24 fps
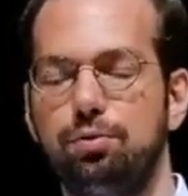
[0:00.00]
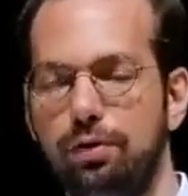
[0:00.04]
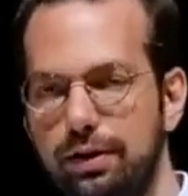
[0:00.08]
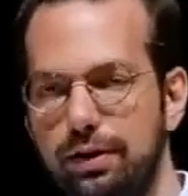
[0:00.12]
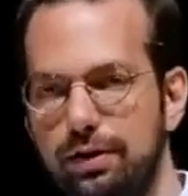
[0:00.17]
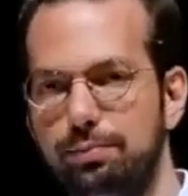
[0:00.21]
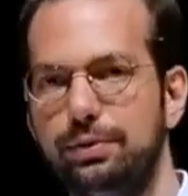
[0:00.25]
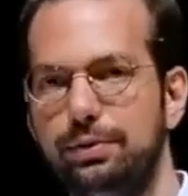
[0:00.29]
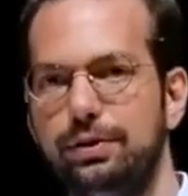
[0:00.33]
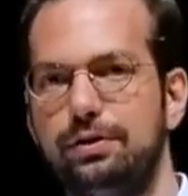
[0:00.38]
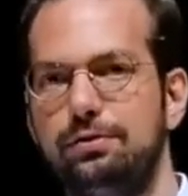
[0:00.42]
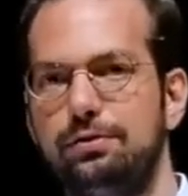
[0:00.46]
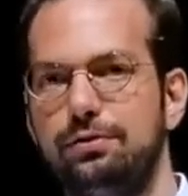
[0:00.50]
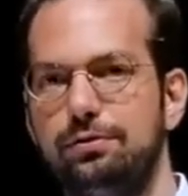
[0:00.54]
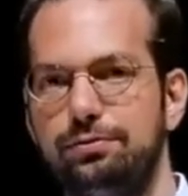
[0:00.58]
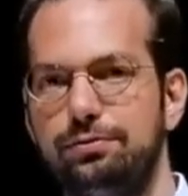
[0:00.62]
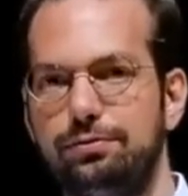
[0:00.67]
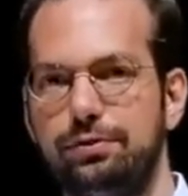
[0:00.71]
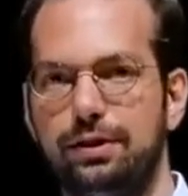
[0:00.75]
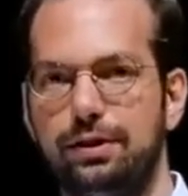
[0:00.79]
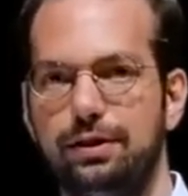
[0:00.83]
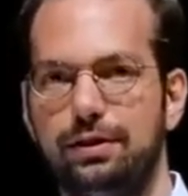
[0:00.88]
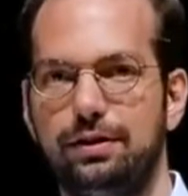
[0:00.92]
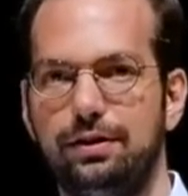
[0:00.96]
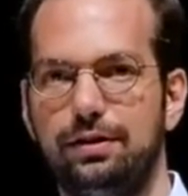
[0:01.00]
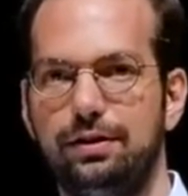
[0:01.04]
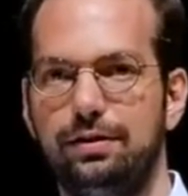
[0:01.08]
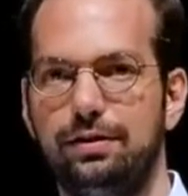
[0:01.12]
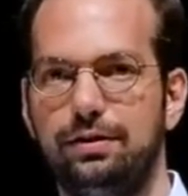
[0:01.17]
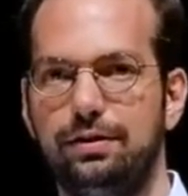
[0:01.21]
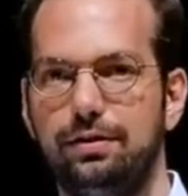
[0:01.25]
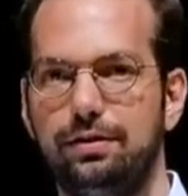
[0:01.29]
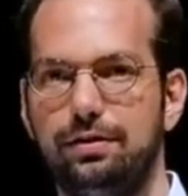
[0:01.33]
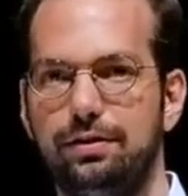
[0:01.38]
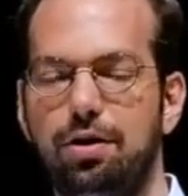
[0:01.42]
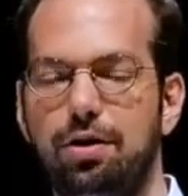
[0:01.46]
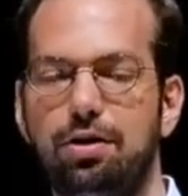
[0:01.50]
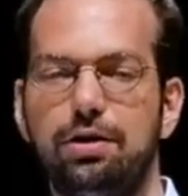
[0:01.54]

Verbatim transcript: quite a bit of uh,